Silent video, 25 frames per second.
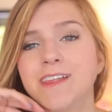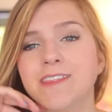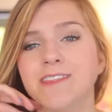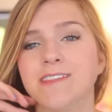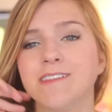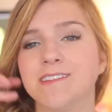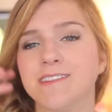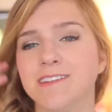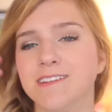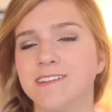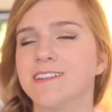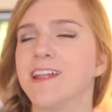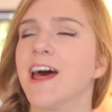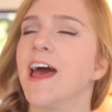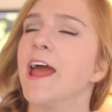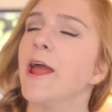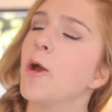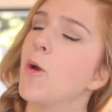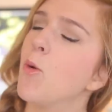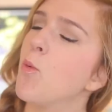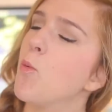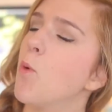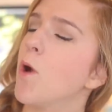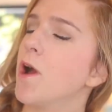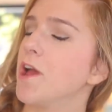this is
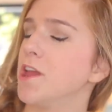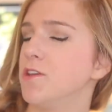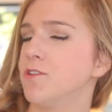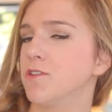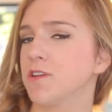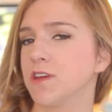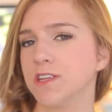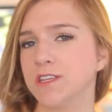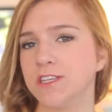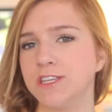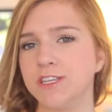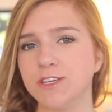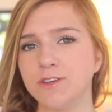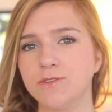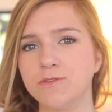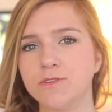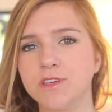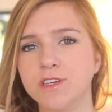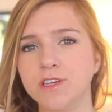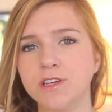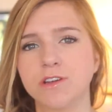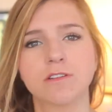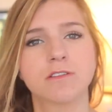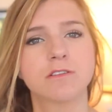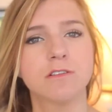like what you can do
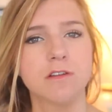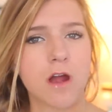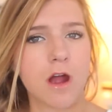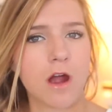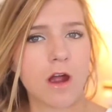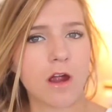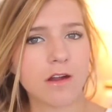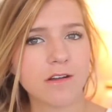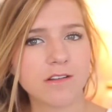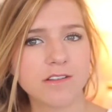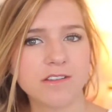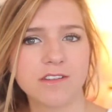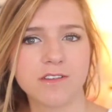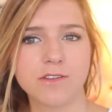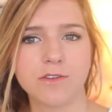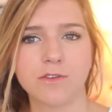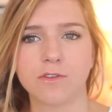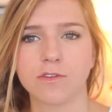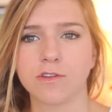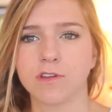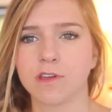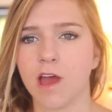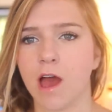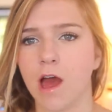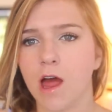to your car so you
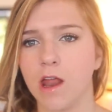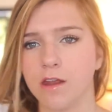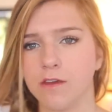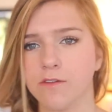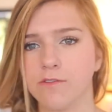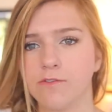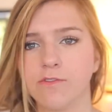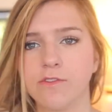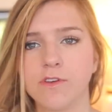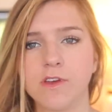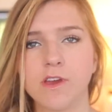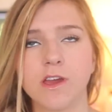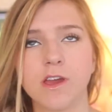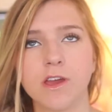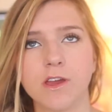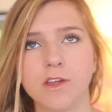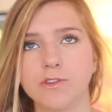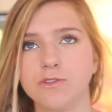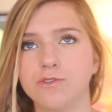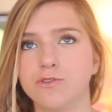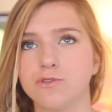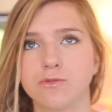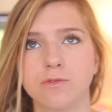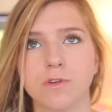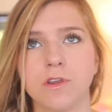can kind of
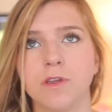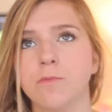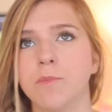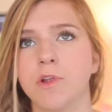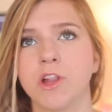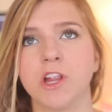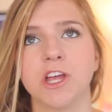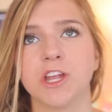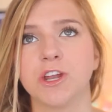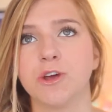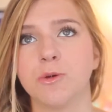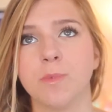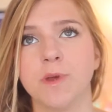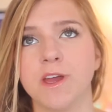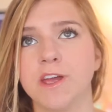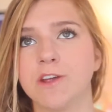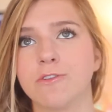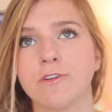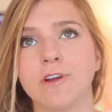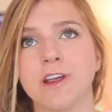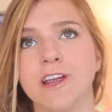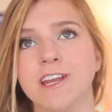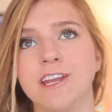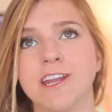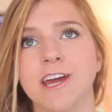dream a little bit
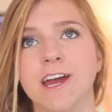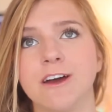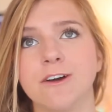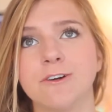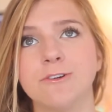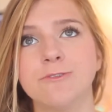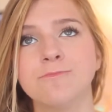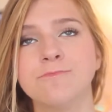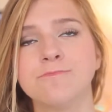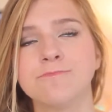right now,